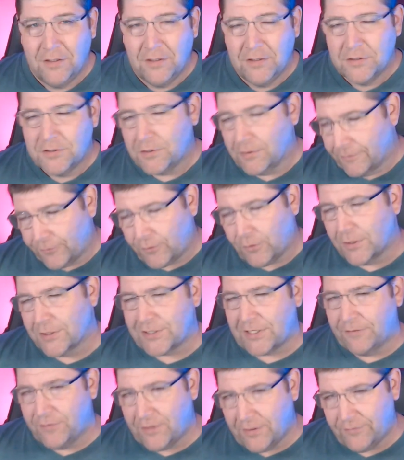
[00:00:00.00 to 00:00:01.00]
So of
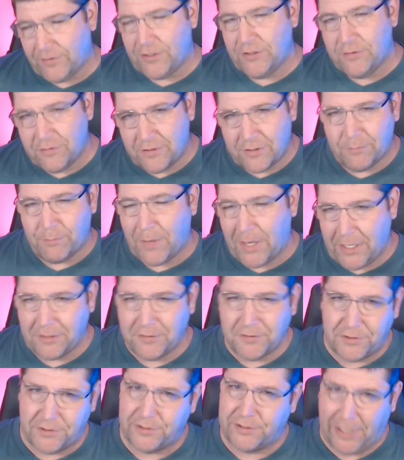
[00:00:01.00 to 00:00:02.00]
course I've given you the
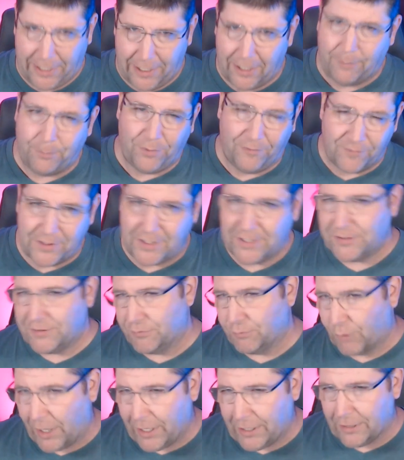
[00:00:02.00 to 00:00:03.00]
main setup of
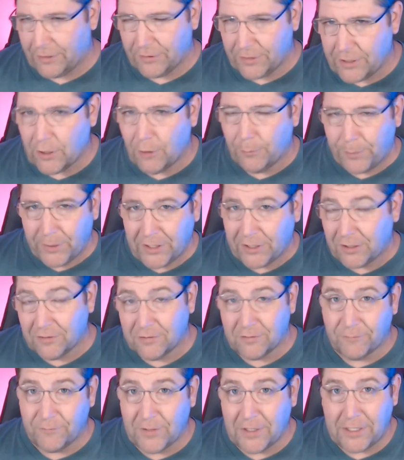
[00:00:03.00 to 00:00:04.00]
this right in the opening
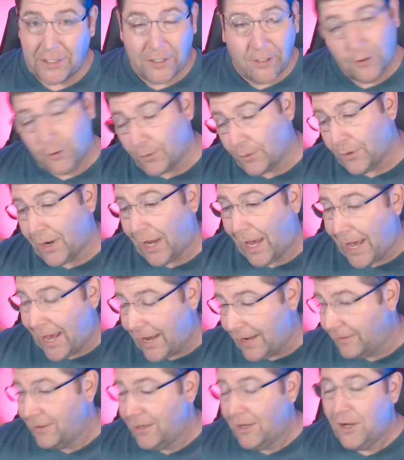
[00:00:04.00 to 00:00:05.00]
of the video.
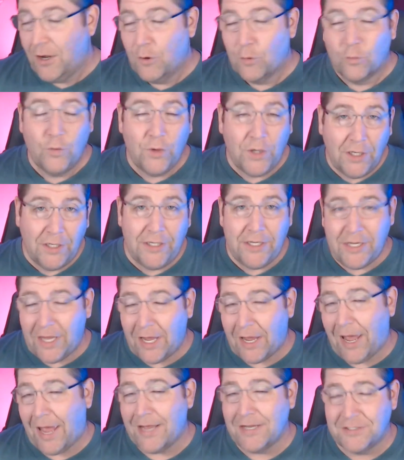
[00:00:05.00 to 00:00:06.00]
And
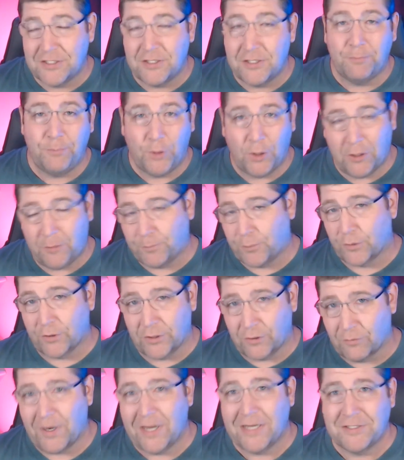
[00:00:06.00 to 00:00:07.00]
really, as the book
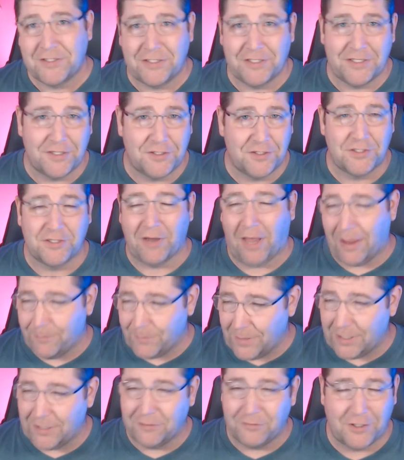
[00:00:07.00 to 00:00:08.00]
progresses, I
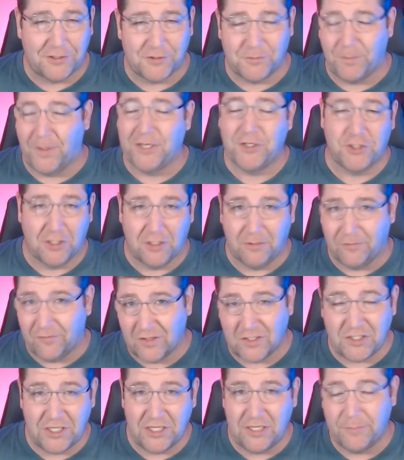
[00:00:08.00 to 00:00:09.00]
mean, there's mention of
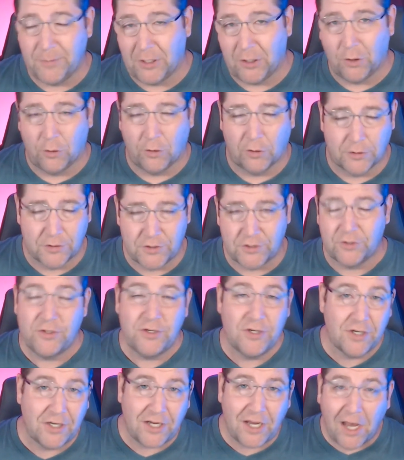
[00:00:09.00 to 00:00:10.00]
a demon lord. So
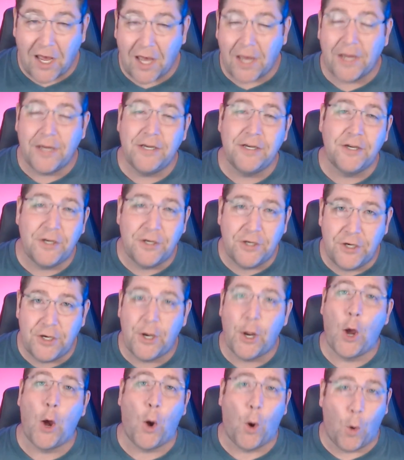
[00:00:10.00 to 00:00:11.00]
you kind of
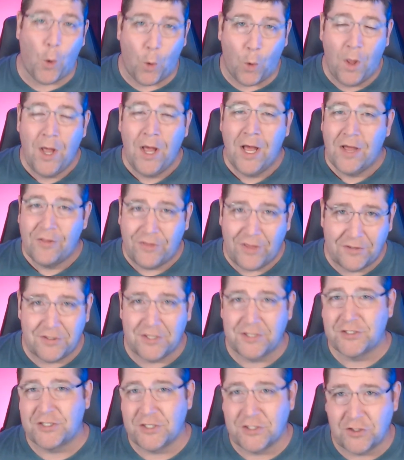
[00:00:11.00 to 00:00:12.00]
know that
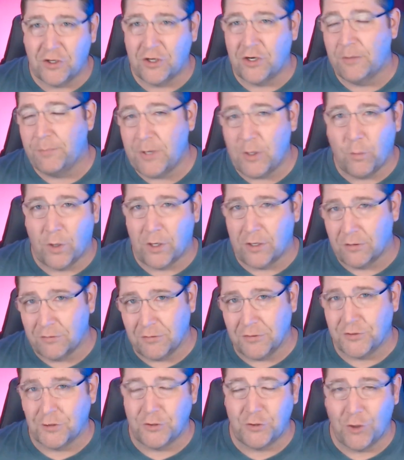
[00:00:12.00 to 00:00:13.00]
this is going to be one of
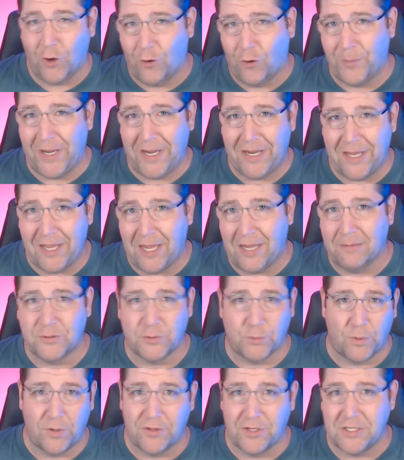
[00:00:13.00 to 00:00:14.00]
those Otome
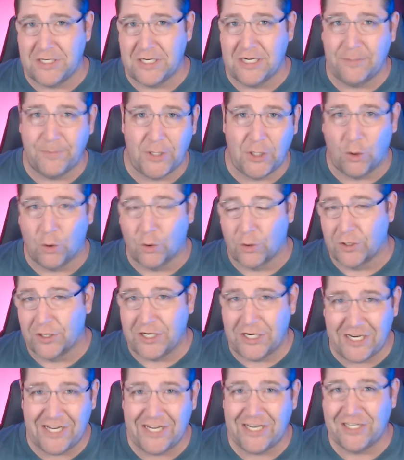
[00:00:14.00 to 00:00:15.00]
games where the demon lord
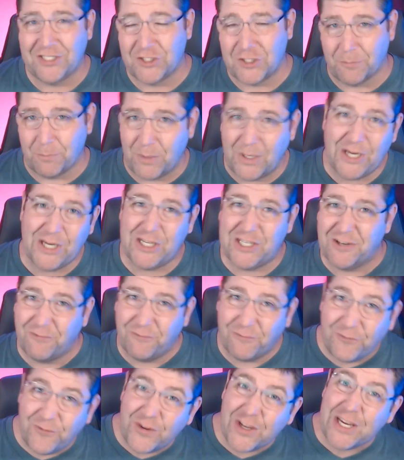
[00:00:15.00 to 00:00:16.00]
needs to be
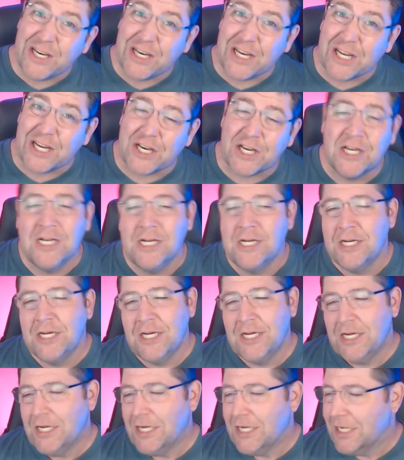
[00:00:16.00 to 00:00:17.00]
defeated.
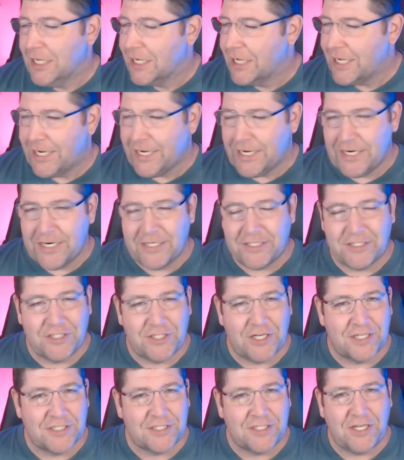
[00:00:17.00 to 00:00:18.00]
It
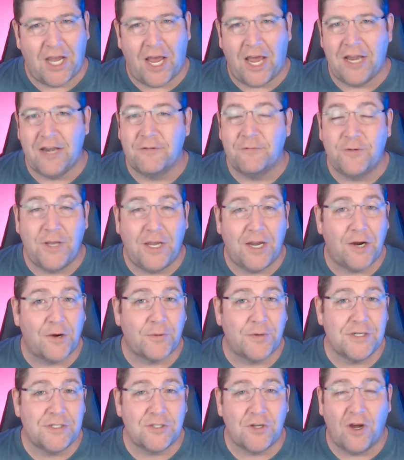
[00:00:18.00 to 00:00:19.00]
just kind of
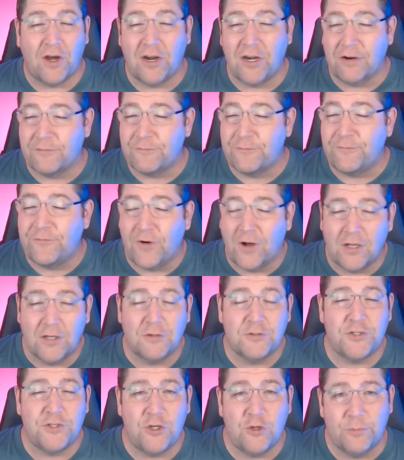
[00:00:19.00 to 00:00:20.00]
carries on. It
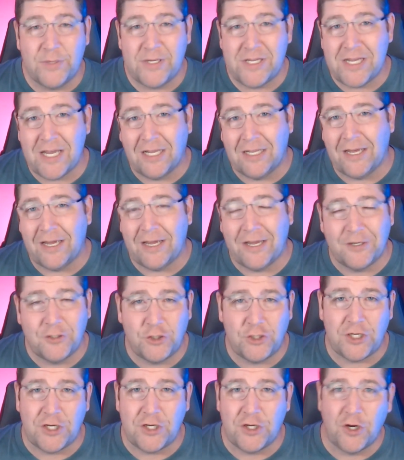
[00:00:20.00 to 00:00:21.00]
follows Yumiella as
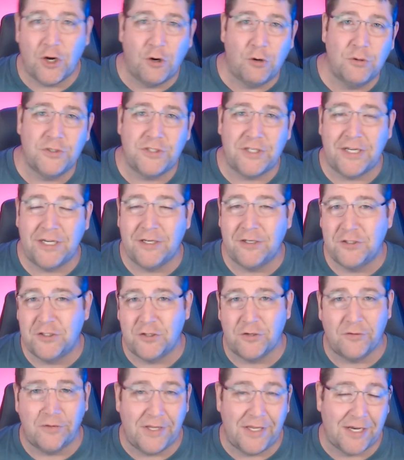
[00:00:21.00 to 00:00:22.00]
she goes
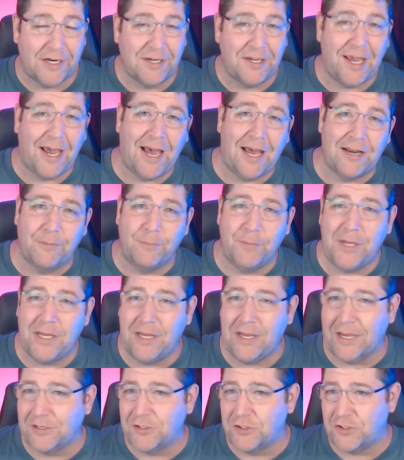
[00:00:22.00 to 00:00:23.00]
into the
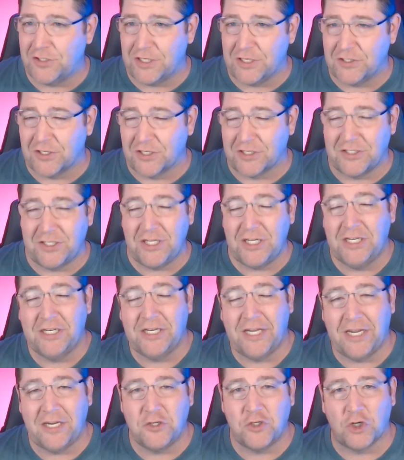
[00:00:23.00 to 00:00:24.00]
academy as she's a
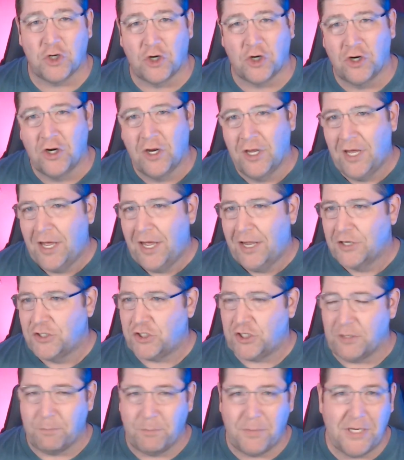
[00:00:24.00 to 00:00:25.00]
teenager.
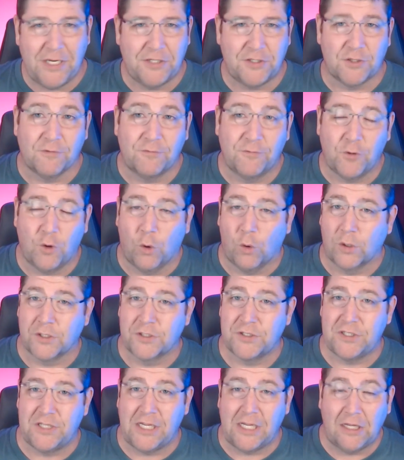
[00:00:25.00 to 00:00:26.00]
She meets, of
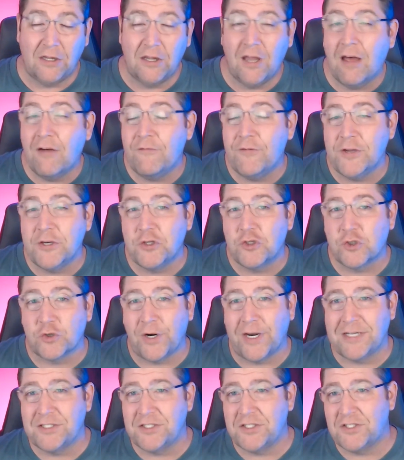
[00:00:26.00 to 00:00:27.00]
course, the love
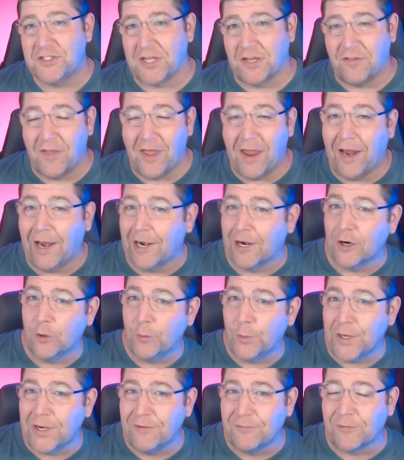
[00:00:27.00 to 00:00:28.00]
interests and the
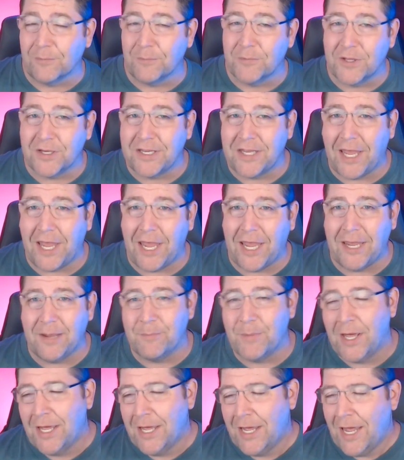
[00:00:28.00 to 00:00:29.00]
heroine from the
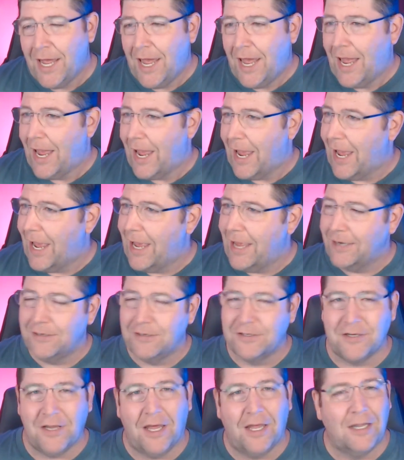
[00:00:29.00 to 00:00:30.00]
game,
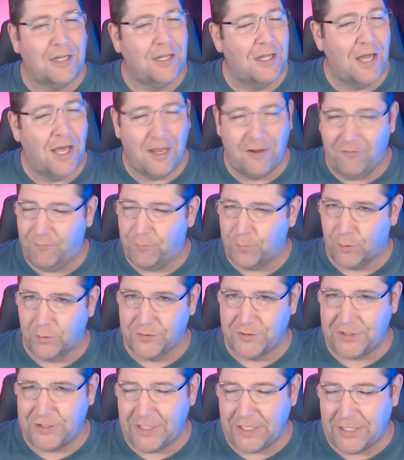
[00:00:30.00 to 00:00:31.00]
and life
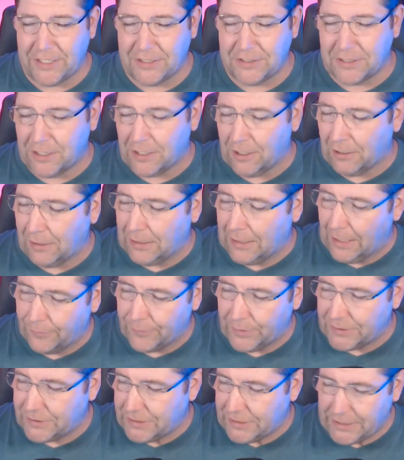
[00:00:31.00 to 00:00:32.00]
proceeds and
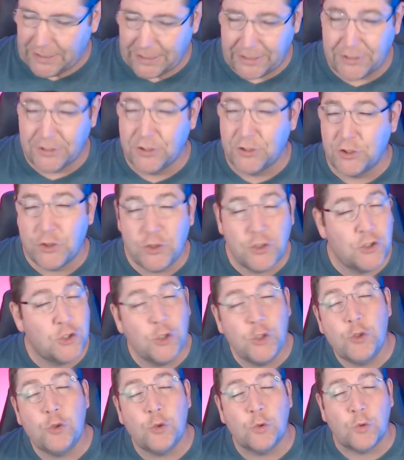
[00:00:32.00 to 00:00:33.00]
hilarity
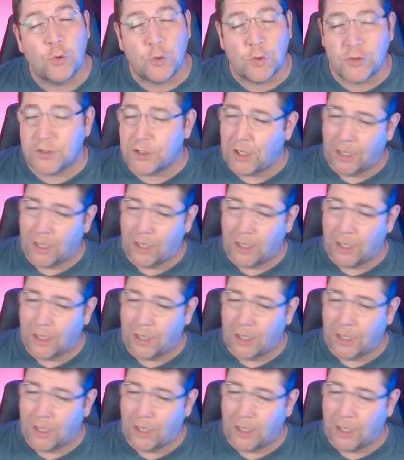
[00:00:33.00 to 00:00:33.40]
ensues.